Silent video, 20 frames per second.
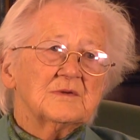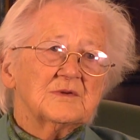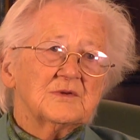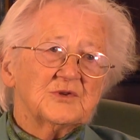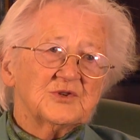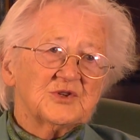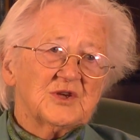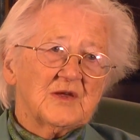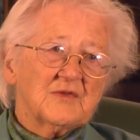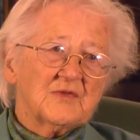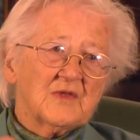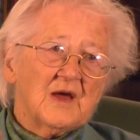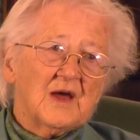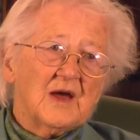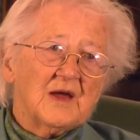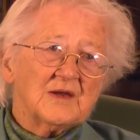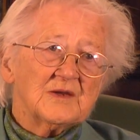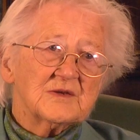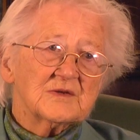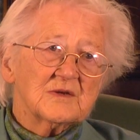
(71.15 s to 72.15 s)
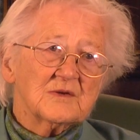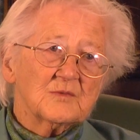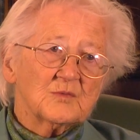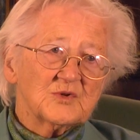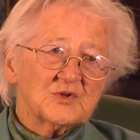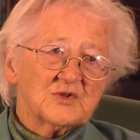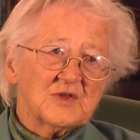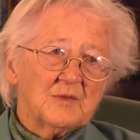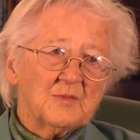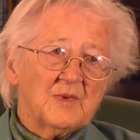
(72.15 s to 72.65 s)
to check the height at
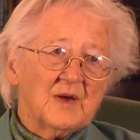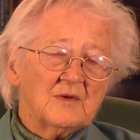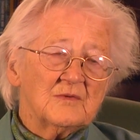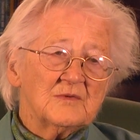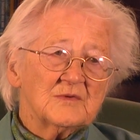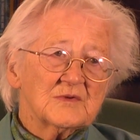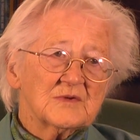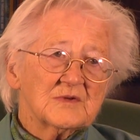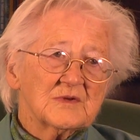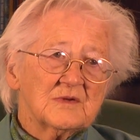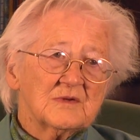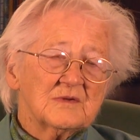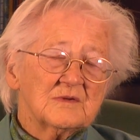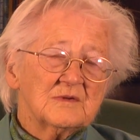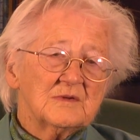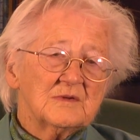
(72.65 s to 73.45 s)
which they bounced.